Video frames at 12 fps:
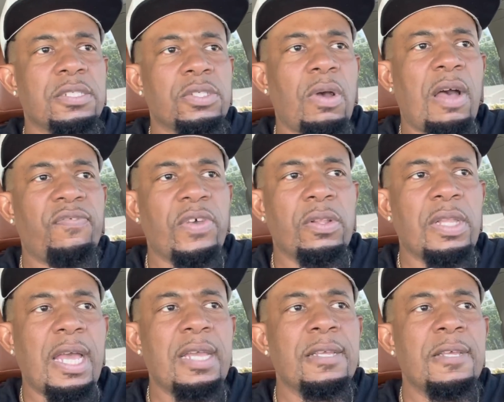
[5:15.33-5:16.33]
So I felt
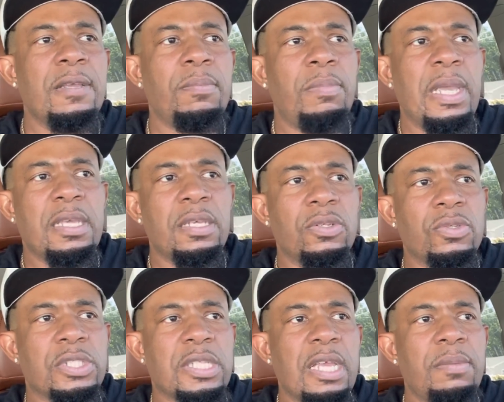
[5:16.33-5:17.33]
like making
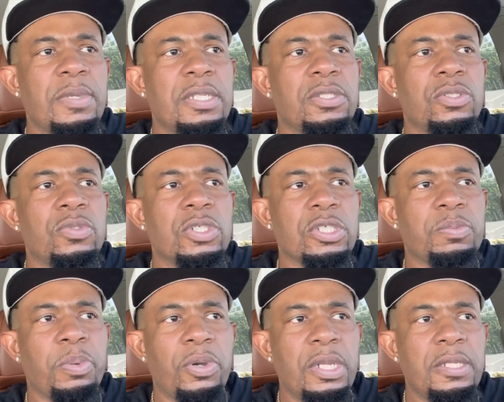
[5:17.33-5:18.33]
those statements, you just
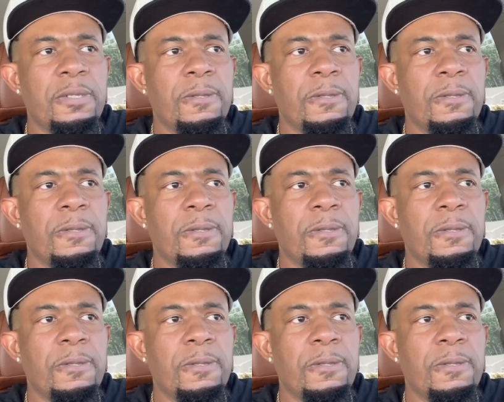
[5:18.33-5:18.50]
put